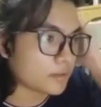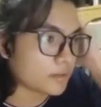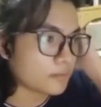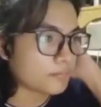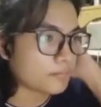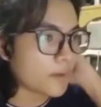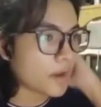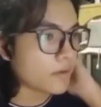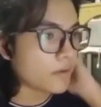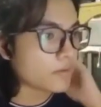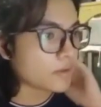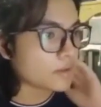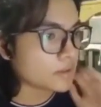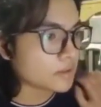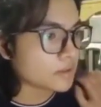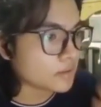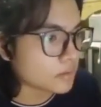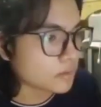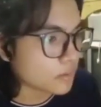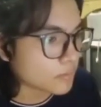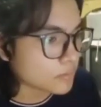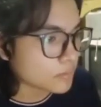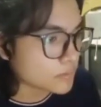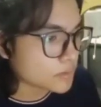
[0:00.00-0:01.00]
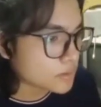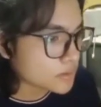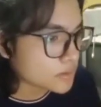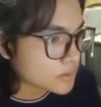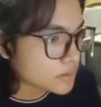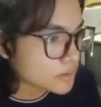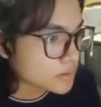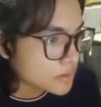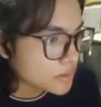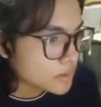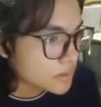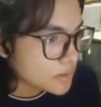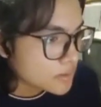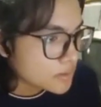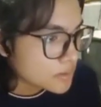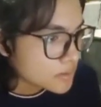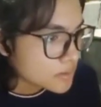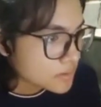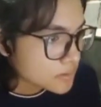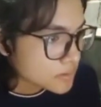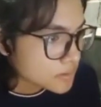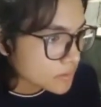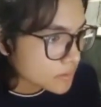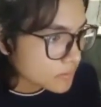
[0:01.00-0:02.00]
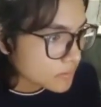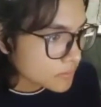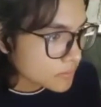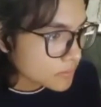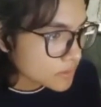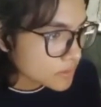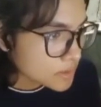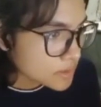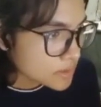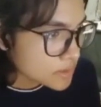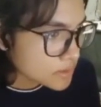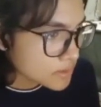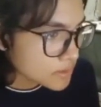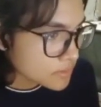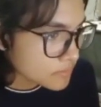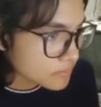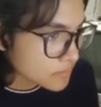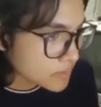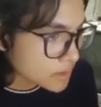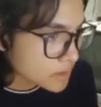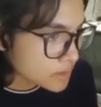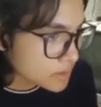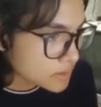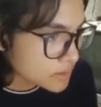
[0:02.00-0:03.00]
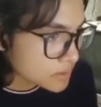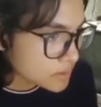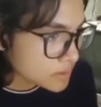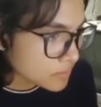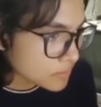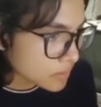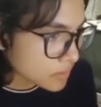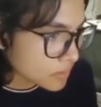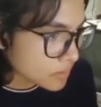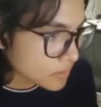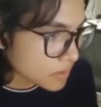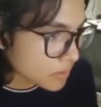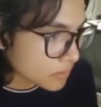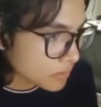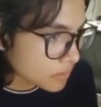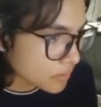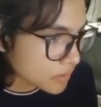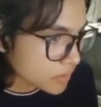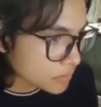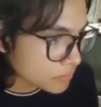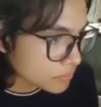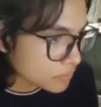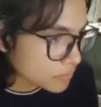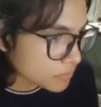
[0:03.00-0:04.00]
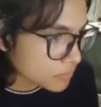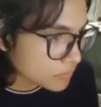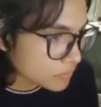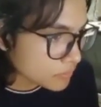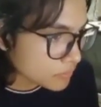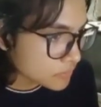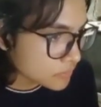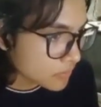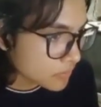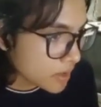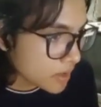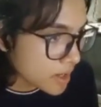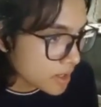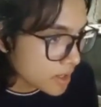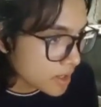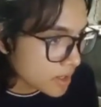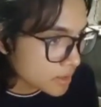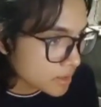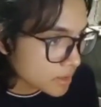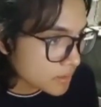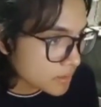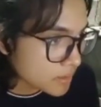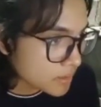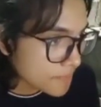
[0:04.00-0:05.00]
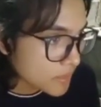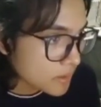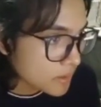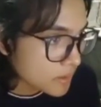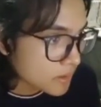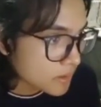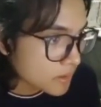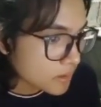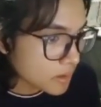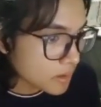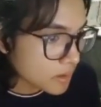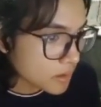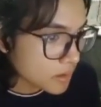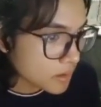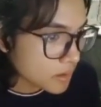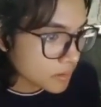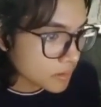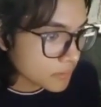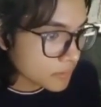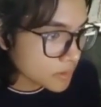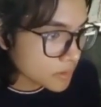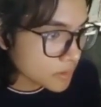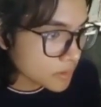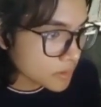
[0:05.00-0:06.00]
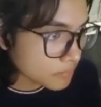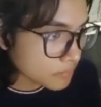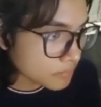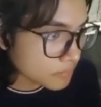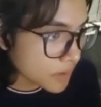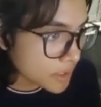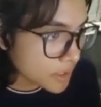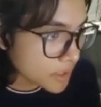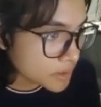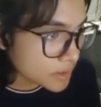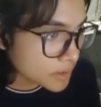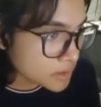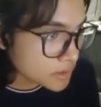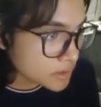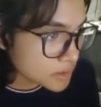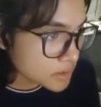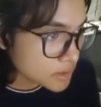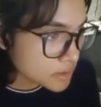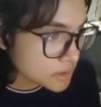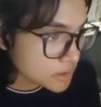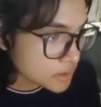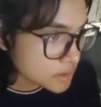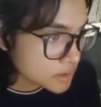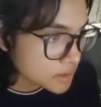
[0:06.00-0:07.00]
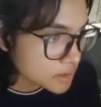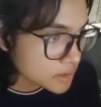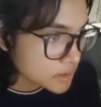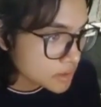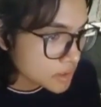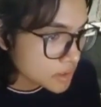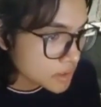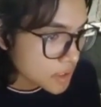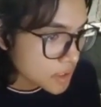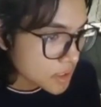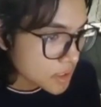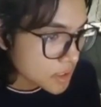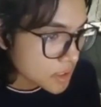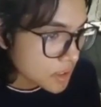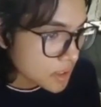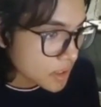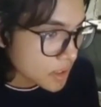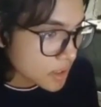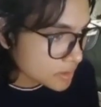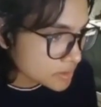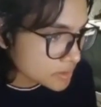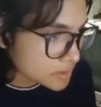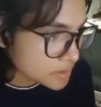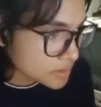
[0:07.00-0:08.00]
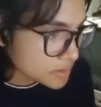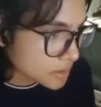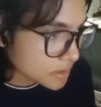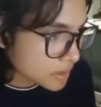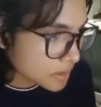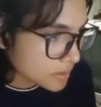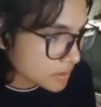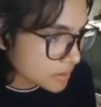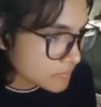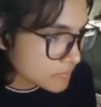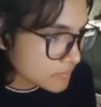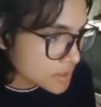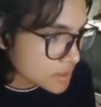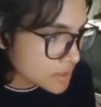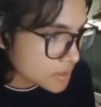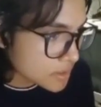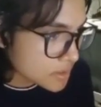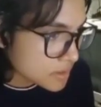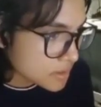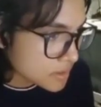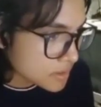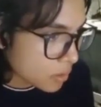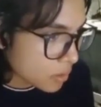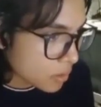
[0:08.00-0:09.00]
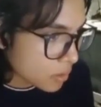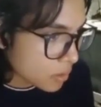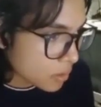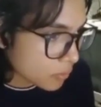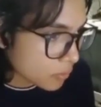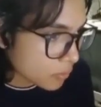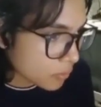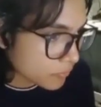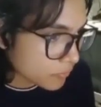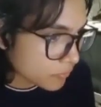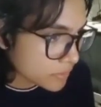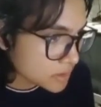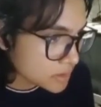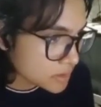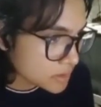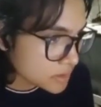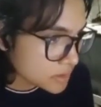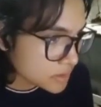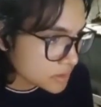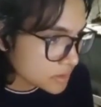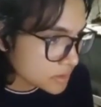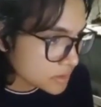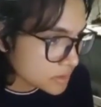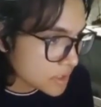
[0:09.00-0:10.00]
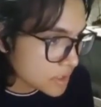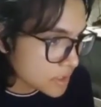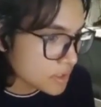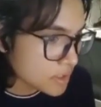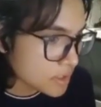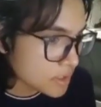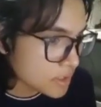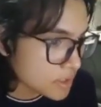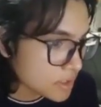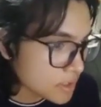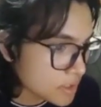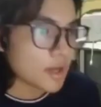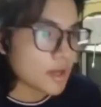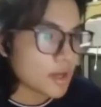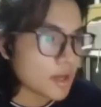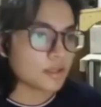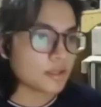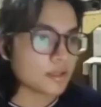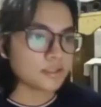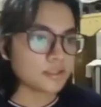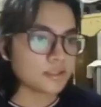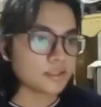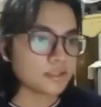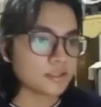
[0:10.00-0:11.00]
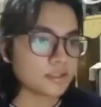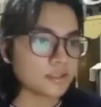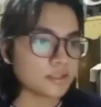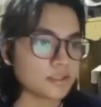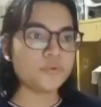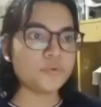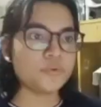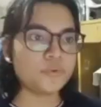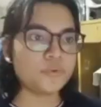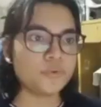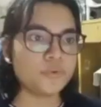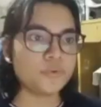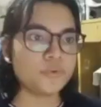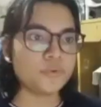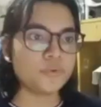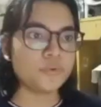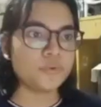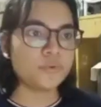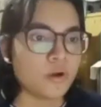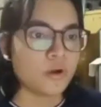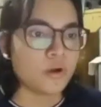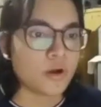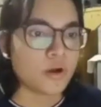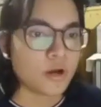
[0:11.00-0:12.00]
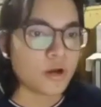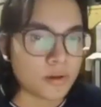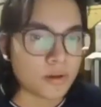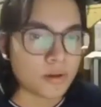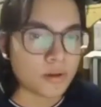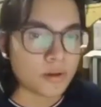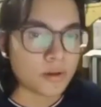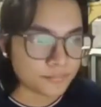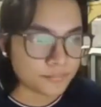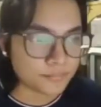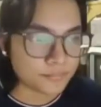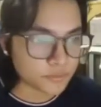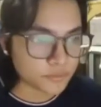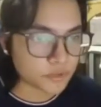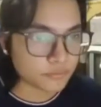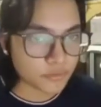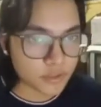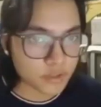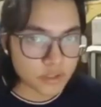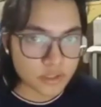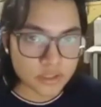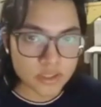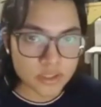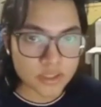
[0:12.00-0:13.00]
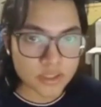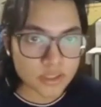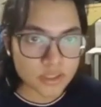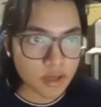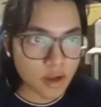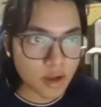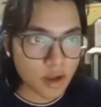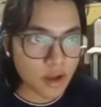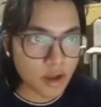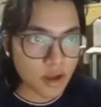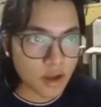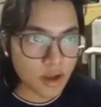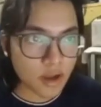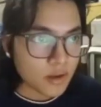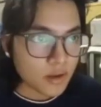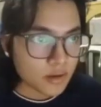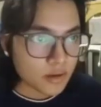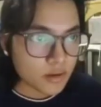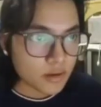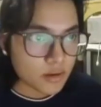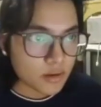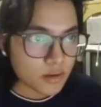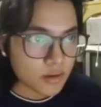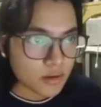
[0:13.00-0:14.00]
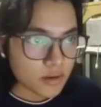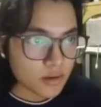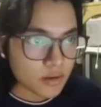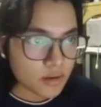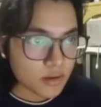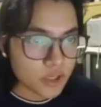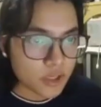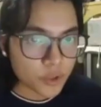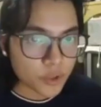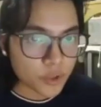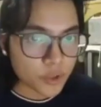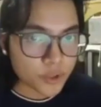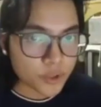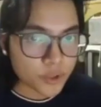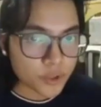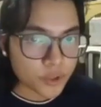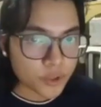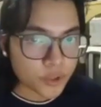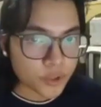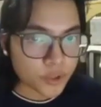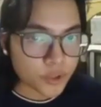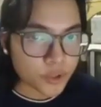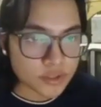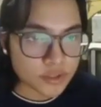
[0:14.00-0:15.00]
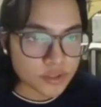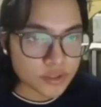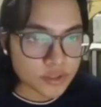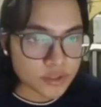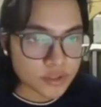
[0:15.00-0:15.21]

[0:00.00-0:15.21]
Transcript: parent nodes. So this means we are now going to move to N, then minus, and gonna be O first, then P. And that's how you traverse using a pre-order traversal.